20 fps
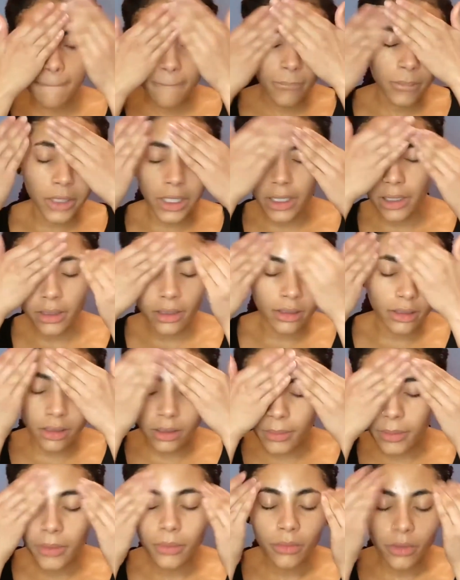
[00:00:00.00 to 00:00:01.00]
Apply a little
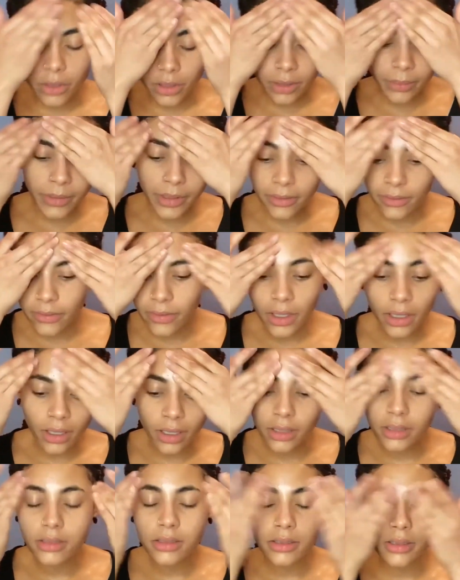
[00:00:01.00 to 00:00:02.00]
bit more on my
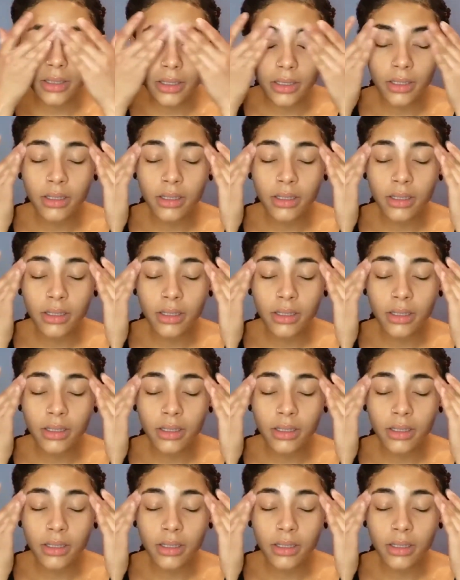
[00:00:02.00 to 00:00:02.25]
face.